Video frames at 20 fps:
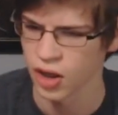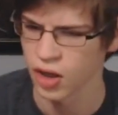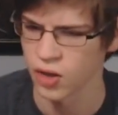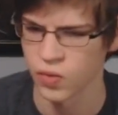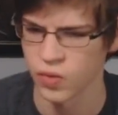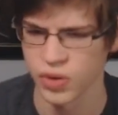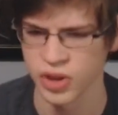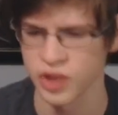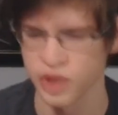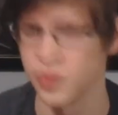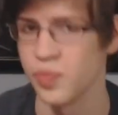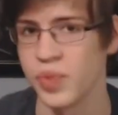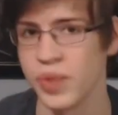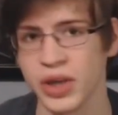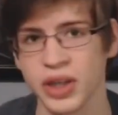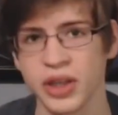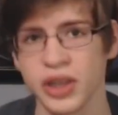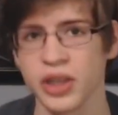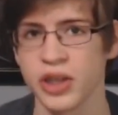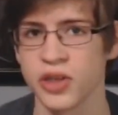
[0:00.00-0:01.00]
One of the
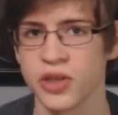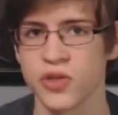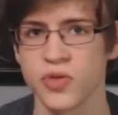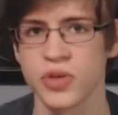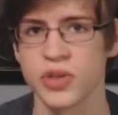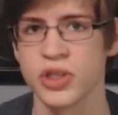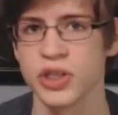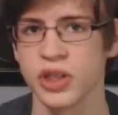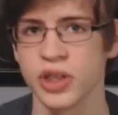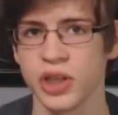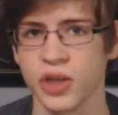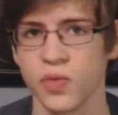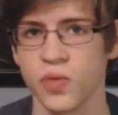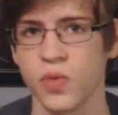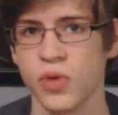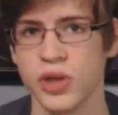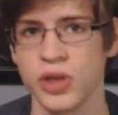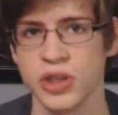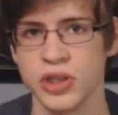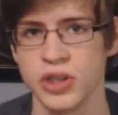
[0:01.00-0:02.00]
big things recently
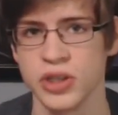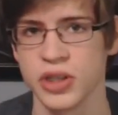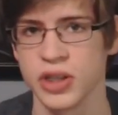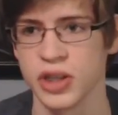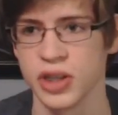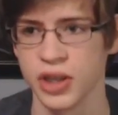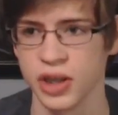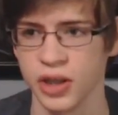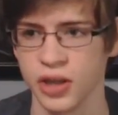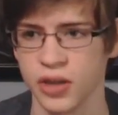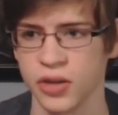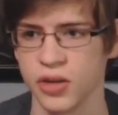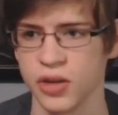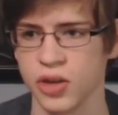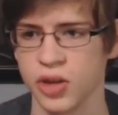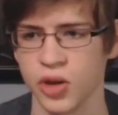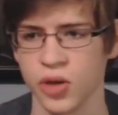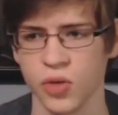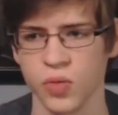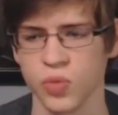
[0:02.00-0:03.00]
was the,
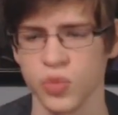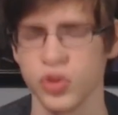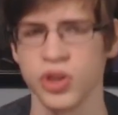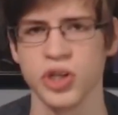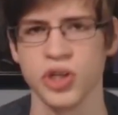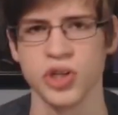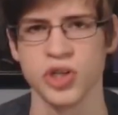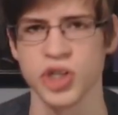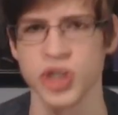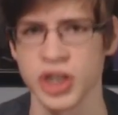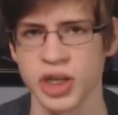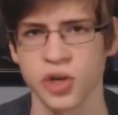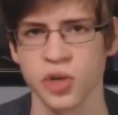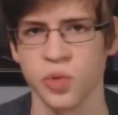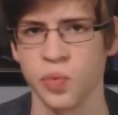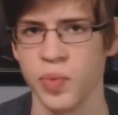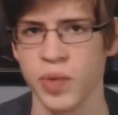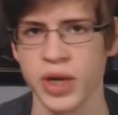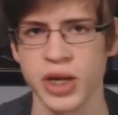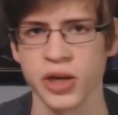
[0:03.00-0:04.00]
you know, the
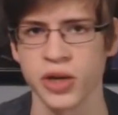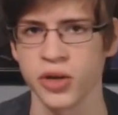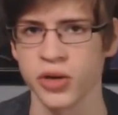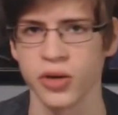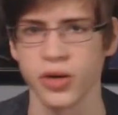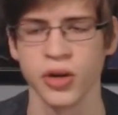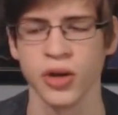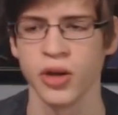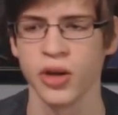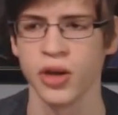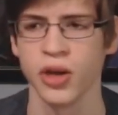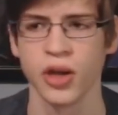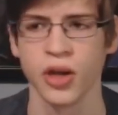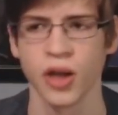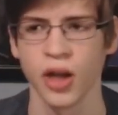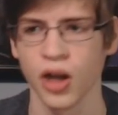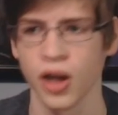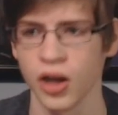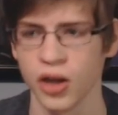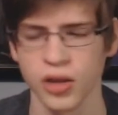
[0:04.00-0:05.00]
channel banner.
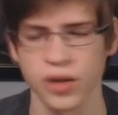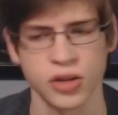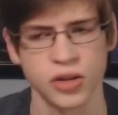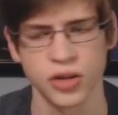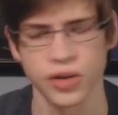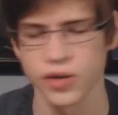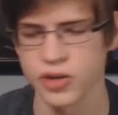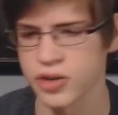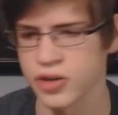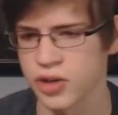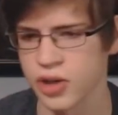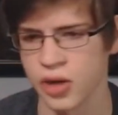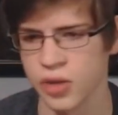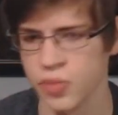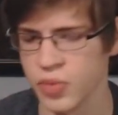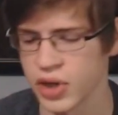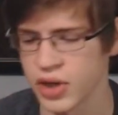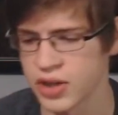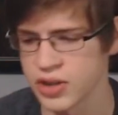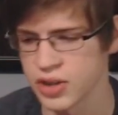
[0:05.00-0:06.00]
It looks
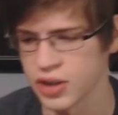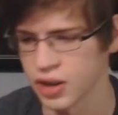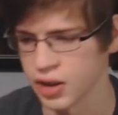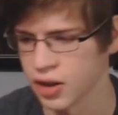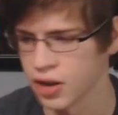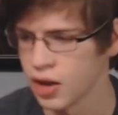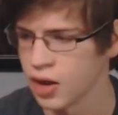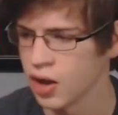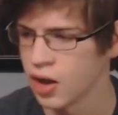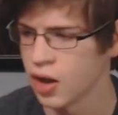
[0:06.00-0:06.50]
amazing.